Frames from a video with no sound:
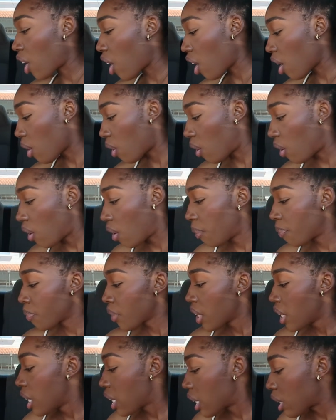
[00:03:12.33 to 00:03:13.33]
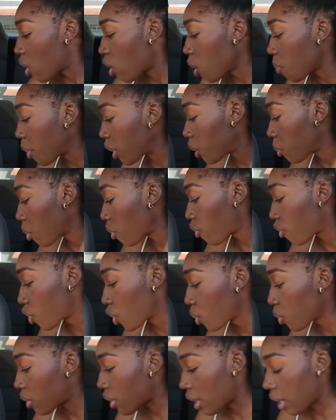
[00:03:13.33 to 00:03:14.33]
car haul. Because I only picked up a
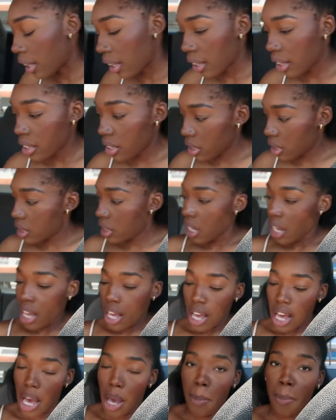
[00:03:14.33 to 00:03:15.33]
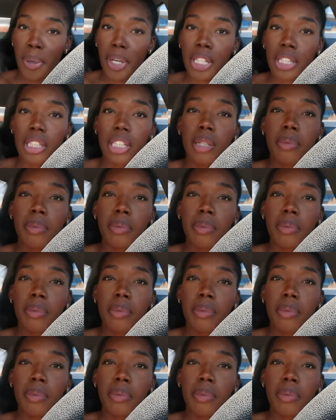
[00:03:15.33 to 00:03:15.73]
few things. I picked